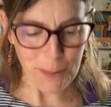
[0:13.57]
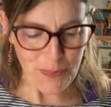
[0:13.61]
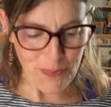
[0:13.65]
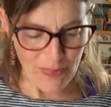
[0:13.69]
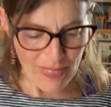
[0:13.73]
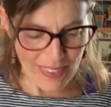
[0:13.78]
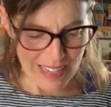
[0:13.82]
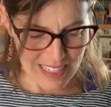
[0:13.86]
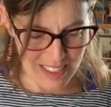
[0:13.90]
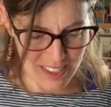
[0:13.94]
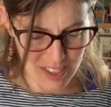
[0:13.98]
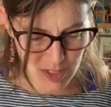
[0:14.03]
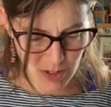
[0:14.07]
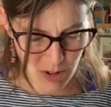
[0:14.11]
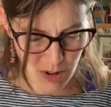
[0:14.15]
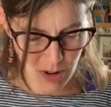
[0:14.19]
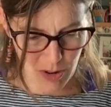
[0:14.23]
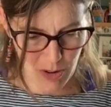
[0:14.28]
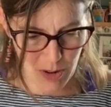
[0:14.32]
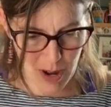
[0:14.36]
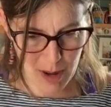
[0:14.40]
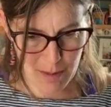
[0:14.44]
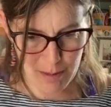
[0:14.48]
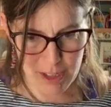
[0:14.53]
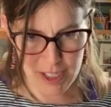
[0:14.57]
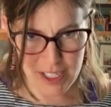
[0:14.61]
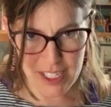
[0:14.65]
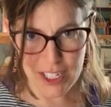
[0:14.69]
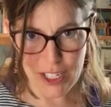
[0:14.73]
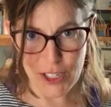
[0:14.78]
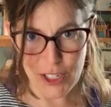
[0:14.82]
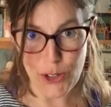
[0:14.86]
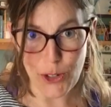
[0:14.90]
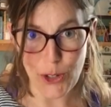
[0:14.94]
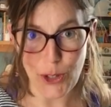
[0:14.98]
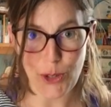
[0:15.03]
So I'm just
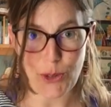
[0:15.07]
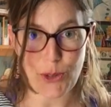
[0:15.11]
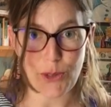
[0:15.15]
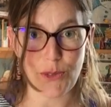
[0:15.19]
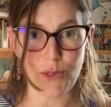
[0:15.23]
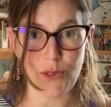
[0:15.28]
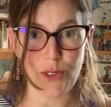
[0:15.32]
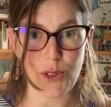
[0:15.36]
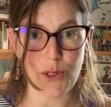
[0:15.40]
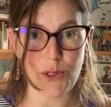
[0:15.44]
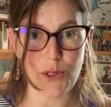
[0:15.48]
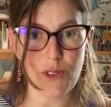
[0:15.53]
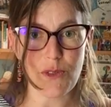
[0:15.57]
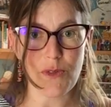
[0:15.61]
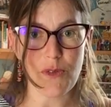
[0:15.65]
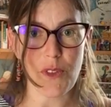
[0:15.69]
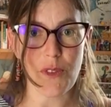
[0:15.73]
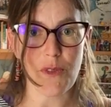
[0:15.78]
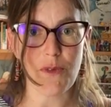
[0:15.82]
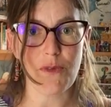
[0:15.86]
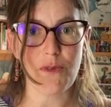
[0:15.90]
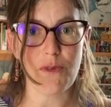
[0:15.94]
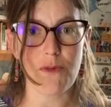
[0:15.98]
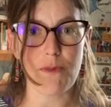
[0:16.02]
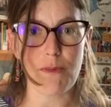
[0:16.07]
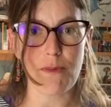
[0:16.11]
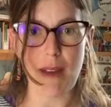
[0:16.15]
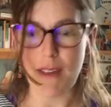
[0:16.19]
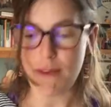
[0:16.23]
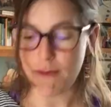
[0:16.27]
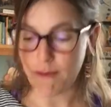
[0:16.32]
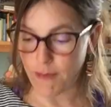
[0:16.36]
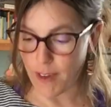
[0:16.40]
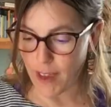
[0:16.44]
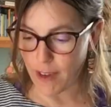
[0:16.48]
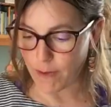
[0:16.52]
going to show you a few of my
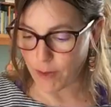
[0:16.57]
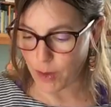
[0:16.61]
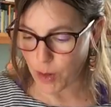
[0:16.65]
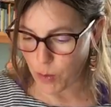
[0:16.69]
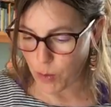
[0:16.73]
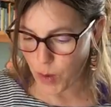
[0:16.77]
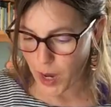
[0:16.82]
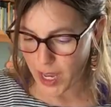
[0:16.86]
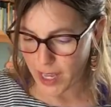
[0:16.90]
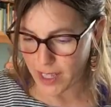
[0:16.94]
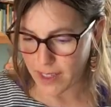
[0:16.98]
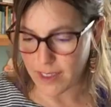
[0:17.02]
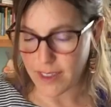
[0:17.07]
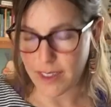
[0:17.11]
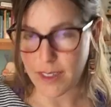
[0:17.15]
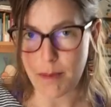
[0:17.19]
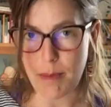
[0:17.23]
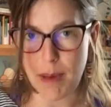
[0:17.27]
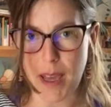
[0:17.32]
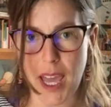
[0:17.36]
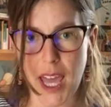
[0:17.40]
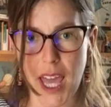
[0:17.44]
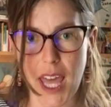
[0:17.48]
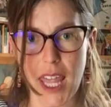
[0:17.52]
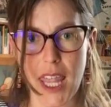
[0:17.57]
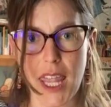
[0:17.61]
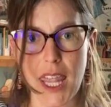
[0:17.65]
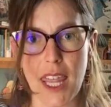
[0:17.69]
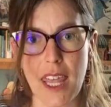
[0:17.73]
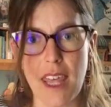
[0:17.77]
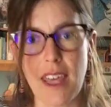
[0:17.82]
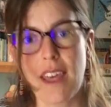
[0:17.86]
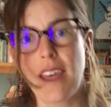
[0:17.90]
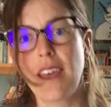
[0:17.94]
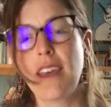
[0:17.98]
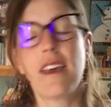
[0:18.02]
favorite ways to bathe,
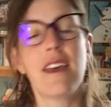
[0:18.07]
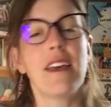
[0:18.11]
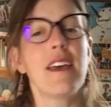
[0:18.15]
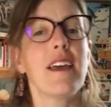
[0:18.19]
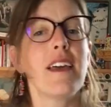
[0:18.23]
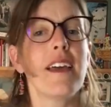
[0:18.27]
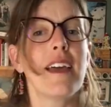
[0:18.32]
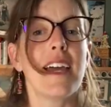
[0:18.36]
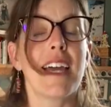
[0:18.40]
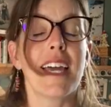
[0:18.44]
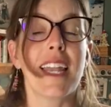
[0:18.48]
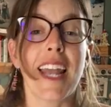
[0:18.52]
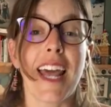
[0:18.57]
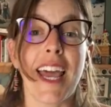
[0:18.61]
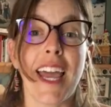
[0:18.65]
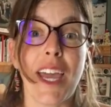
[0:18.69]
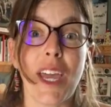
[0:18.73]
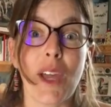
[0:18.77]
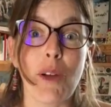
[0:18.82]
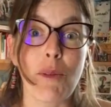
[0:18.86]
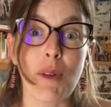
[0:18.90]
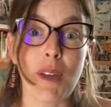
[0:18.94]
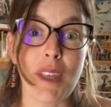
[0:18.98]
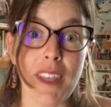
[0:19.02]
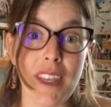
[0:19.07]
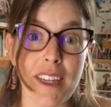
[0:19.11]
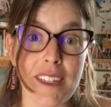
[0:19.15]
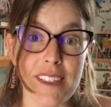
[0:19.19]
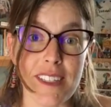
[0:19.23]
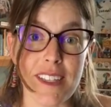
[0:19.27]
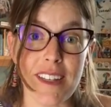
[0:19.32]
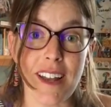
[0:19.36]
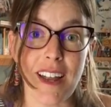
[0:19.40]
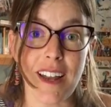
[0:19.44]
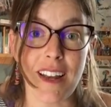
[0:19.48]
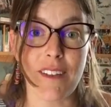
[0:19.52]
and I realize
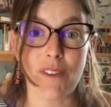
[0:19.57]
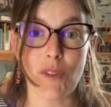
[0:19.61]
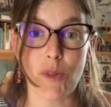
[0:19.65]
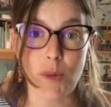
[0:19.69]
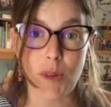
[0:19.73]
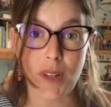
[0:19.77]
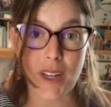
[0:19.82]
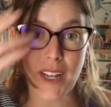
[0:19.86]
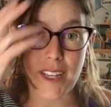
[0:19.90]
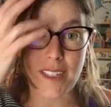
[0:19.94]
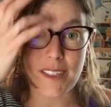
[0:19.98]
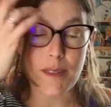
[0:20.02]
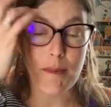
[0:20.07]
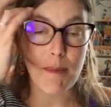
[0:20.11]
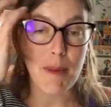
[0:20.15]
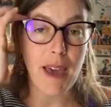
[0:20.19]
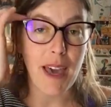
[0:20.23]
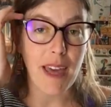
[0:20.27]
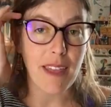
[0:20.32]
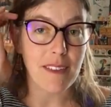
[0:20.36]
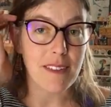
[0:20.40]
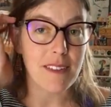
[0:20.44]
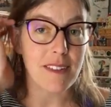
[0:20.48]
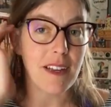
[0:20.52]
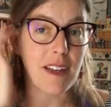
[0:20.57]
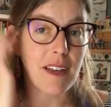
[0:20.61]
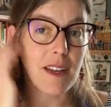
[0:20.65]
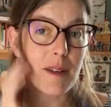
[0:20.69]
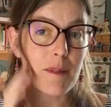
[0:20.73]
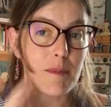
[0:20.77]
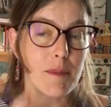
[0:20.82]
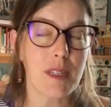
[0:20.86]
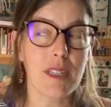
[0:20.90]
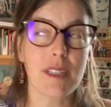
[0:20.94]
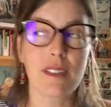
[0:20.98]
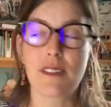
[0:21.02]
that not everyone has a
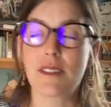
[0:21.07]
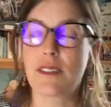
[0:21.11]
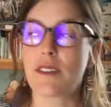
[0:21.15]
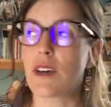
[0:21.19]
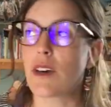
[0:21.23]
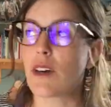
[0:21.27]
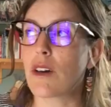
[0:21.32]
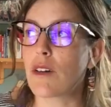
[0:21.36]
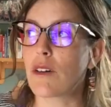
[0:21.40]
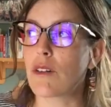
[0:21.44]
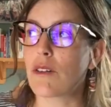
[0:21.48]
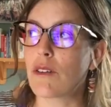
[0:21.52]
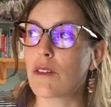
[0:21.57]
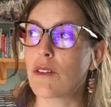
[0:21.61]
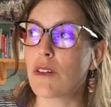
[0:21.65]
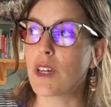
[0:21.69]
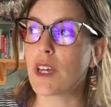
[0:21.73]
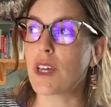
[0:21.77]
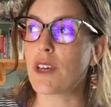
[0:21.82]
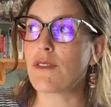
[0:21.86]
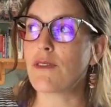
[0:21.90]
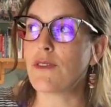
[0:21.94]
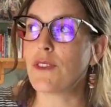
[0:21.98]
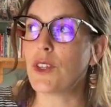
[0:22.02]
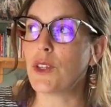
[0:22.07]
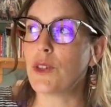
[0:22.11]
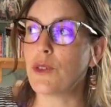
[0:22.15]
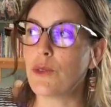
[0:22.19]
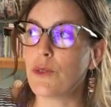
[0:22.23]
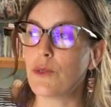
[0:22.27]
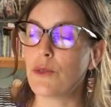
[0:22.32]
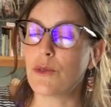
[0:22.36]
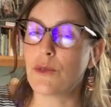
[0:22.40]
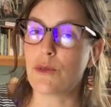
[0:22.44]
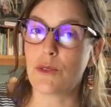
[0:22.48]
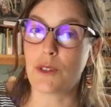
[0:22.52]
bathtub, so if
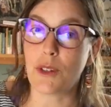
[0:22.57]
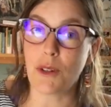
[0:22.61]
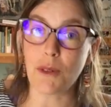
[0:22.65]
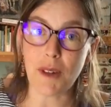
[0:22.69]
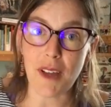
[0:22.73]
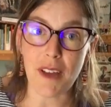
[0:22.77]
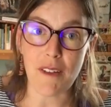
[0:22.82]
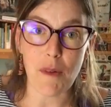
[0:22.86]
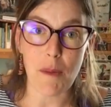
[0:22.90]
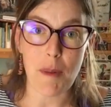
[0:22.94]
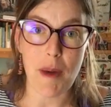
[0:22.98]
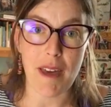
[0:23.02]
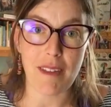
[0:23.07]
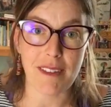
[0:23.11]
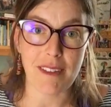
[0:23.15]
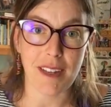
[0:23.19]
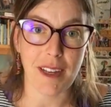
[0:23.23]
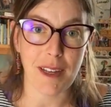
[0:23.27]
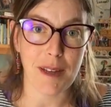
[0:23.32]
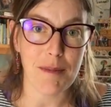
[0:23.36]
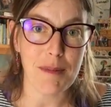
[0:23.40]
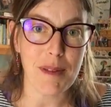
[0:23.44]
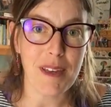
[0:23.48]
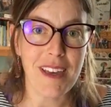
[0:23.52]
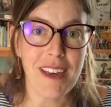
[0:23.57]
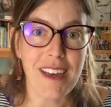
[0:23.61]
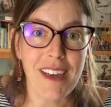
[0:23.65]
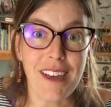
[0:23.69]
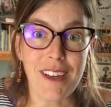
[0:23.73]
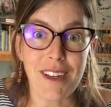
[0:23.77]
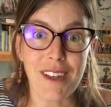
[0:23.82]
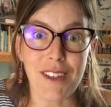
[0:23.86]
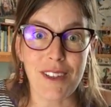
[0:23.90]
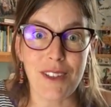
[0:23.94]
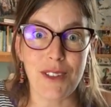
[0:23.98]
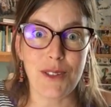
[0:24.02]
you don't have a bathtub,
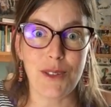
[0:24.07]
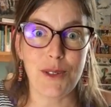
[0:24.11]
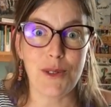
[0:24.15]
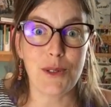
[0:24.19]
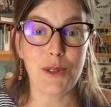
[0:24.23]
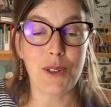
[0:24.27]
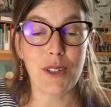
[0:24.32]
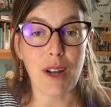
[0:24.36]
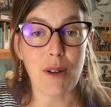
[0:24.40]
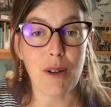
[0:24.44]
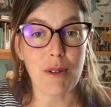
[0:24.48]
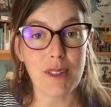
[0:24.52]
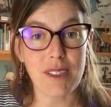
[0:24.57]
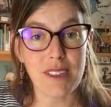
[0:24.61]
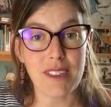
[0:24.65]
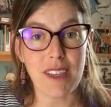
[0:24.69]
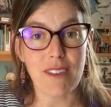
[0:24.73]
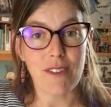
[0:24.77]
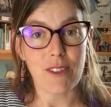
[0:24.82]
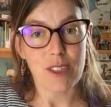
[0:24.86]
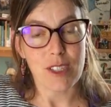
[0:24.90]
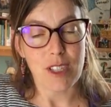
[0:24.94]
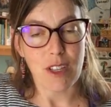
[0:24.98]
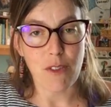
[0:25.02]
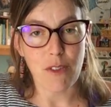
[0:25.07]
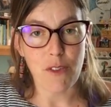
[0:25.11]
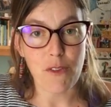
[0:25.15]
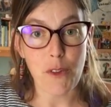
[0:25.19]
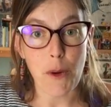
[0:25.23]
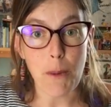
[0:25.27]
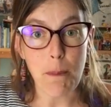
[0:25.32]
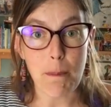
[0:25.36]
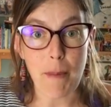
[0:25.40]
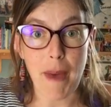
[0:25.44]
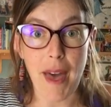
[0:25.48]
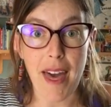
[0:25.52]
you could always give yourself a
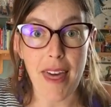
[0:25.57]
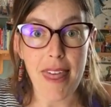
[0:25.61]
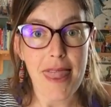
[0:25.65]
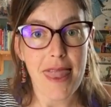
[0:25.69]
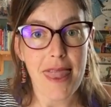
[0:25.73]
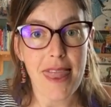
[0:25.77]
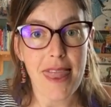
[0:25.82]
foot bath.